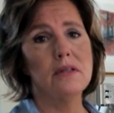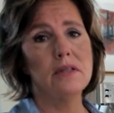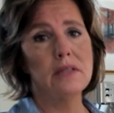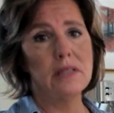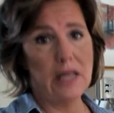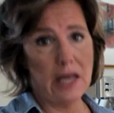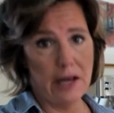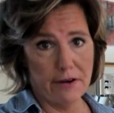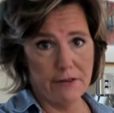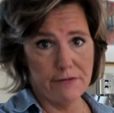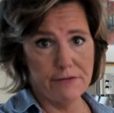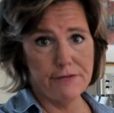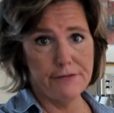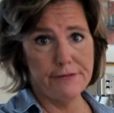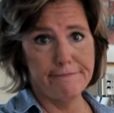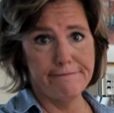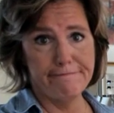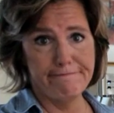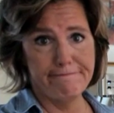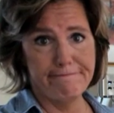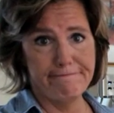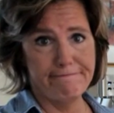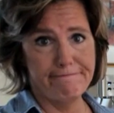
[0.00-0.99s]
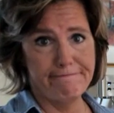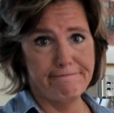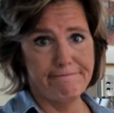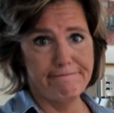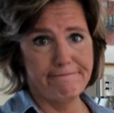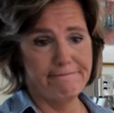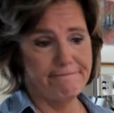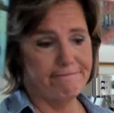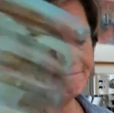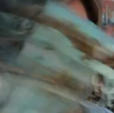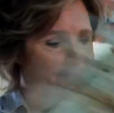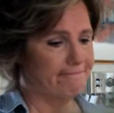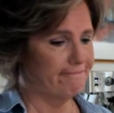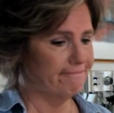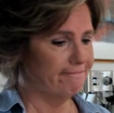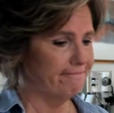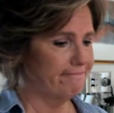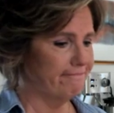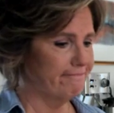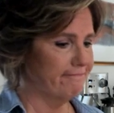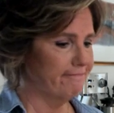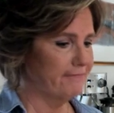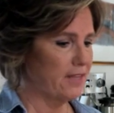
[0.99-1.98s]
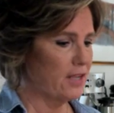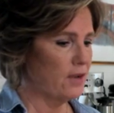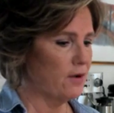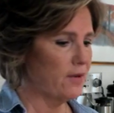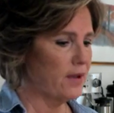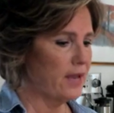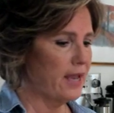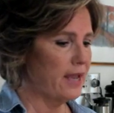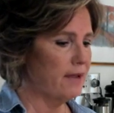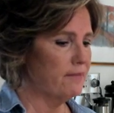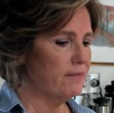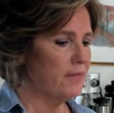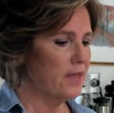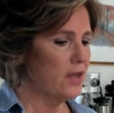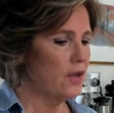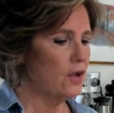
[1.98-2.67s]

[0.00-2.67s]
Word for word: love. Okay.